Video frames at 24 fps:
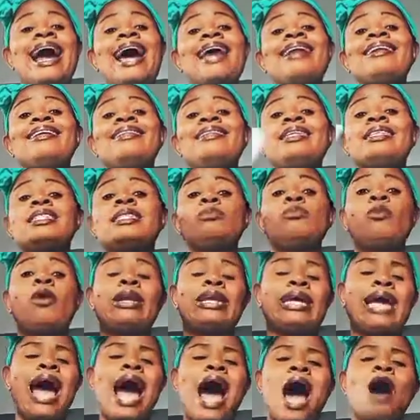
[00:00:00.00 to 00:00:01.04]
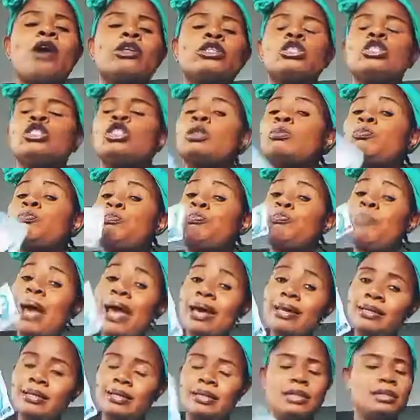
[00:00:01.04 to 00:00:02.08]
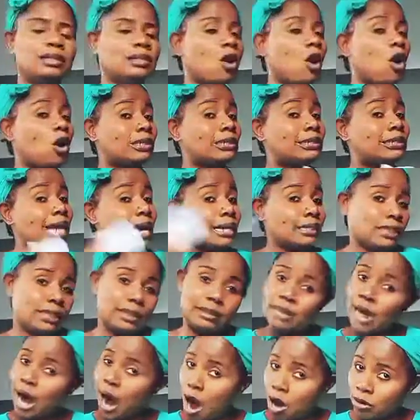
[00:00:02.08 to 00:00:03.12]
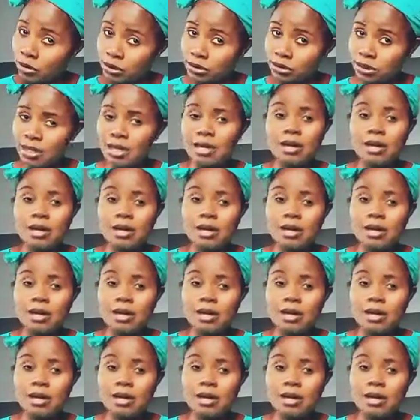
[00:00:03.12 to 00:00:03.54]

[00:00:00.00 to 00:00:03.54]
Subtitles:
carry this money out, spend it or dash it out.